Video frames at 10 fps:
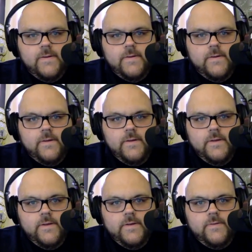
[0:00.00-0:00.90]

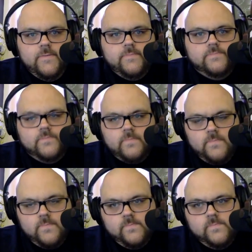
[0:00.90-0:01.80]

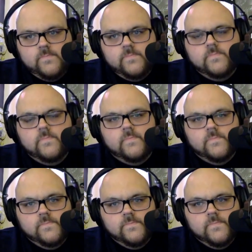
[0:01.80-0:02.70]

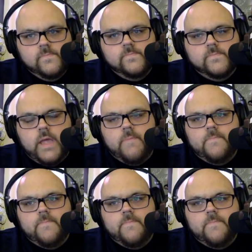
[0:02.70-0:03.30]
The person shown says nothing.